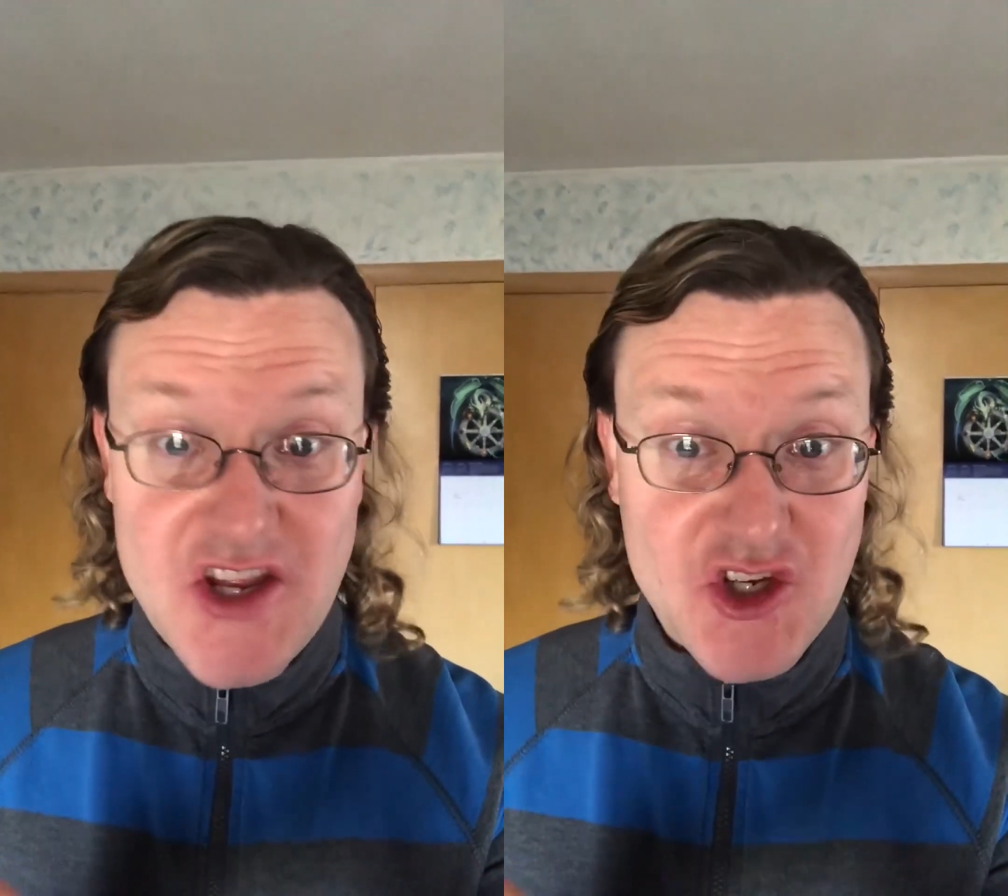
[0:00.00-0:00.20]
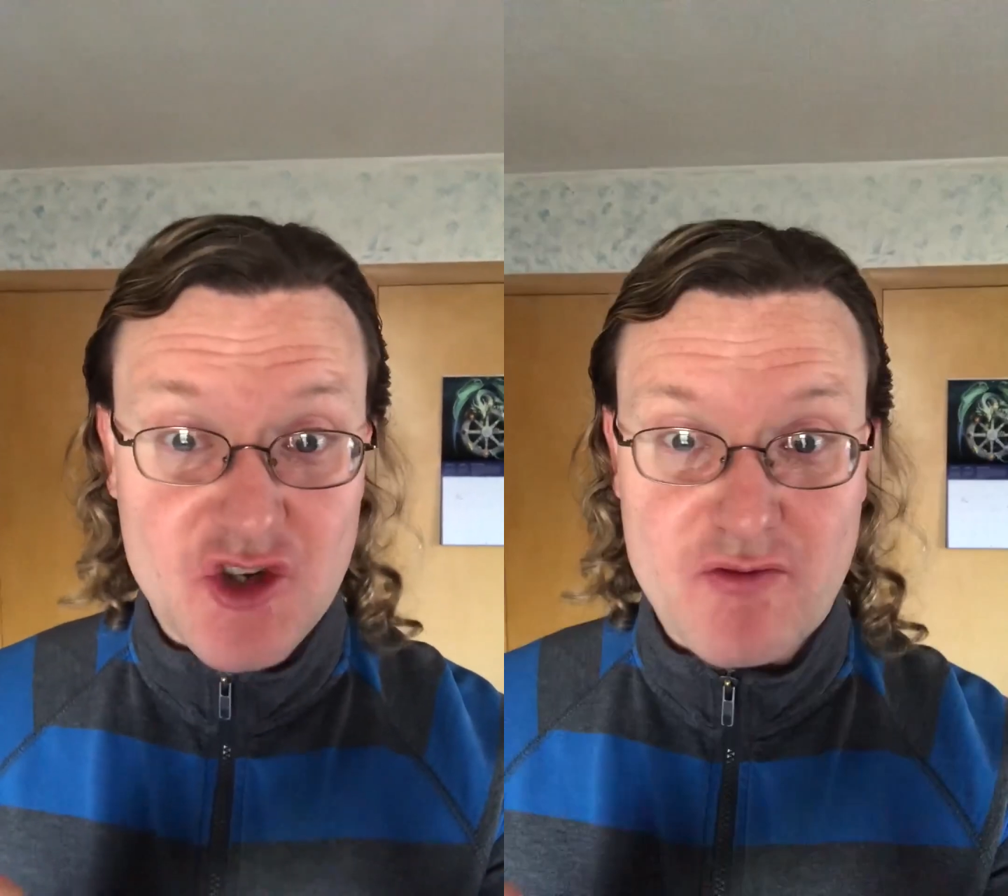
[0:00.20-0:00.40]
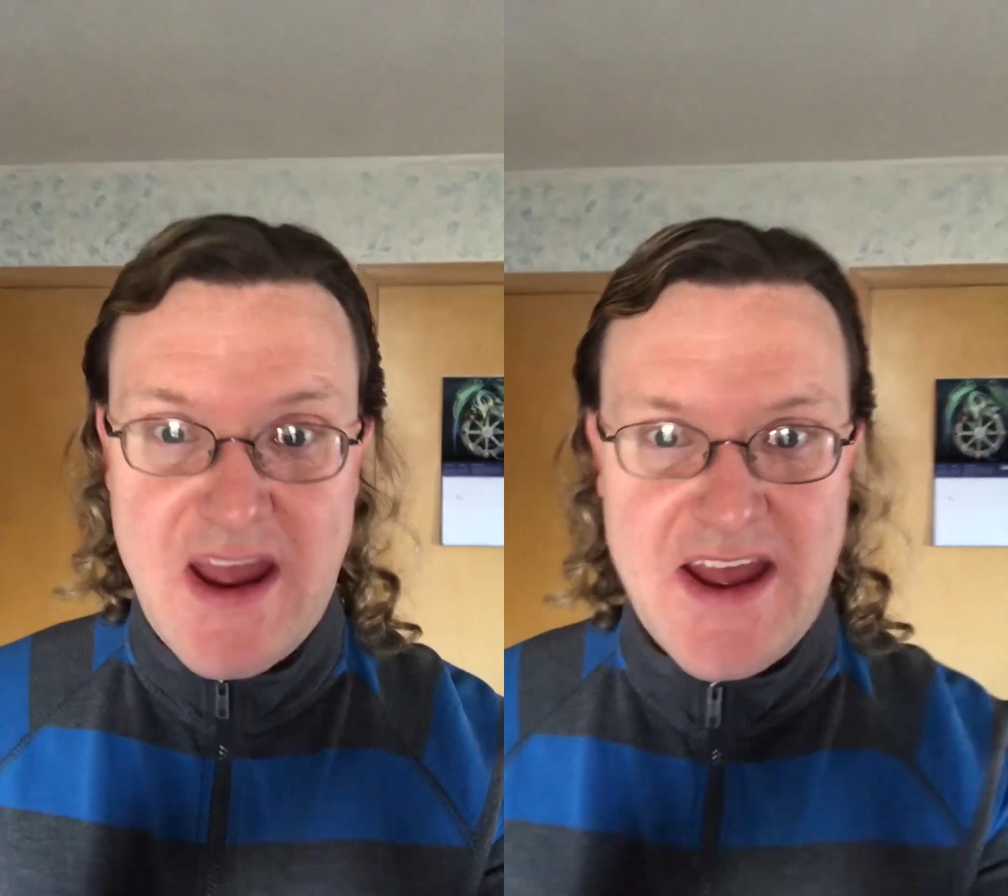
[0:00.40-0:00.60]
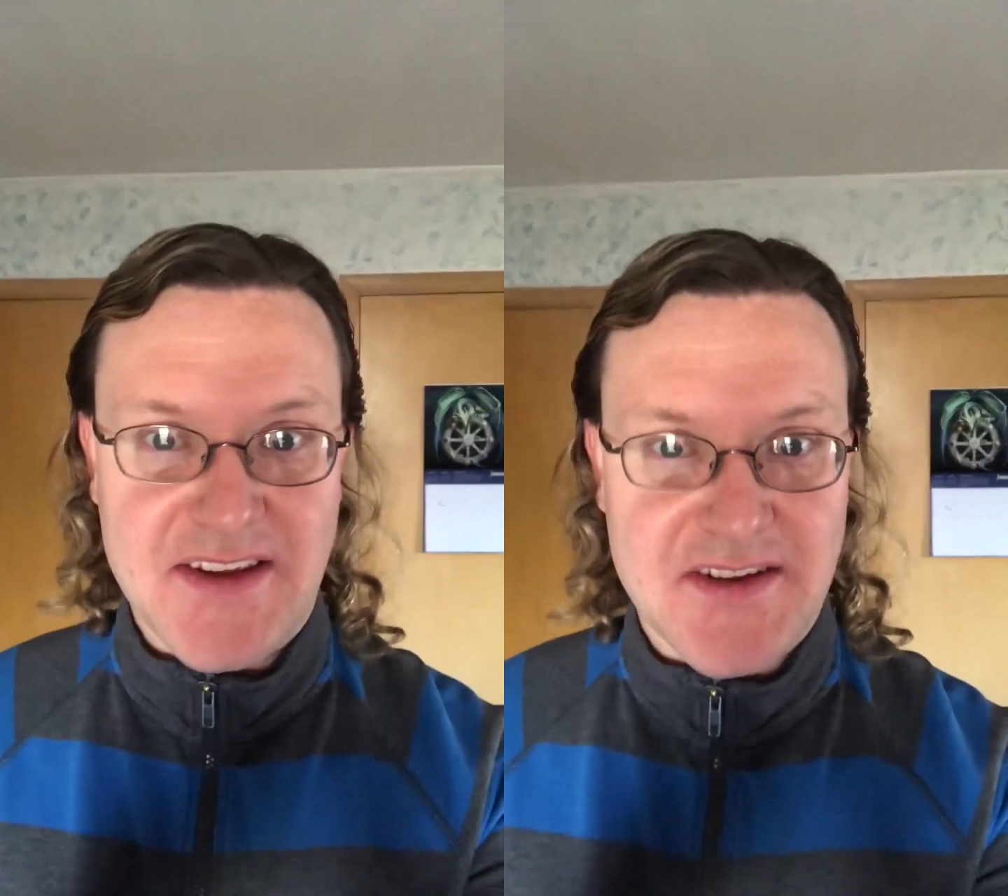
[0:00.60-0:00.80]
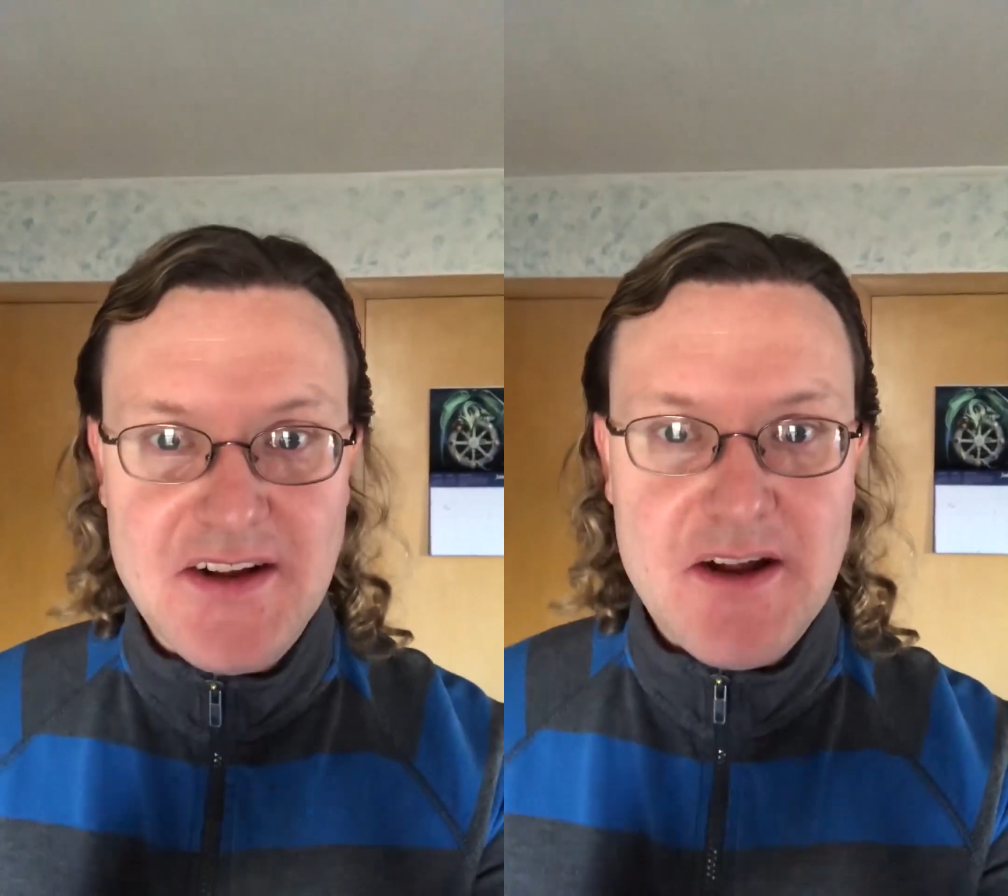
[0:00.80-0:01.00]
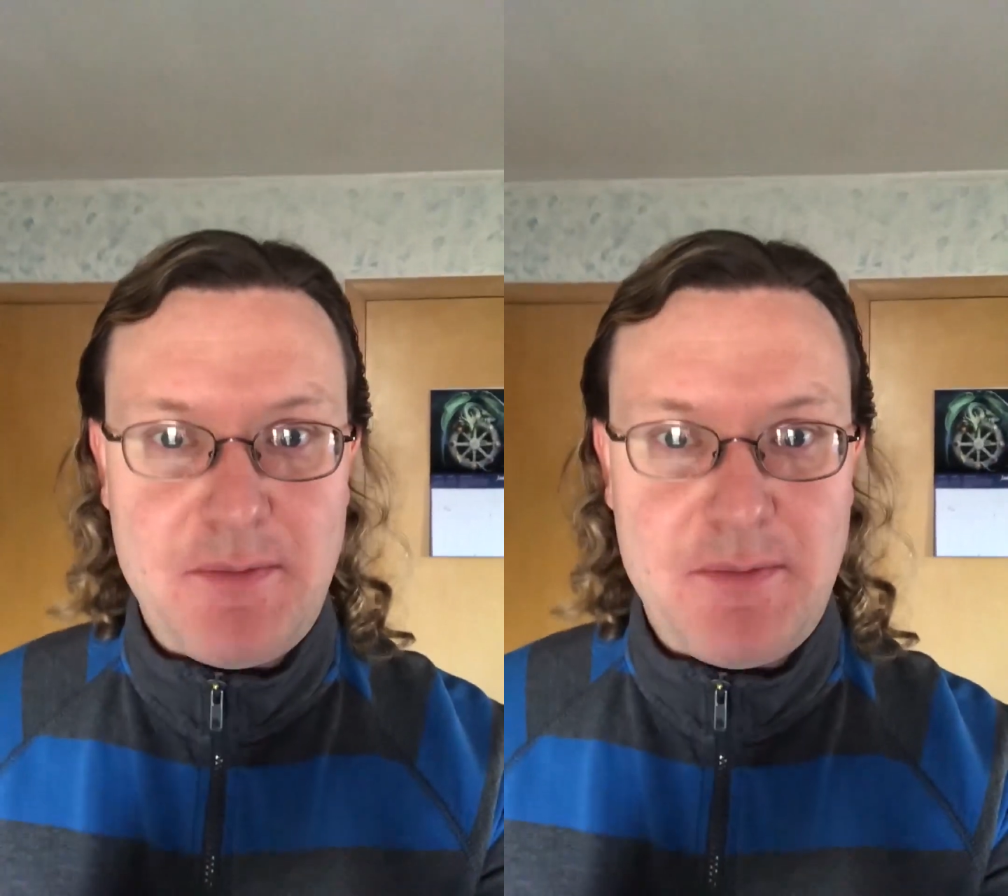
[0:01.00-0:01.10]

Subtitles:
shreds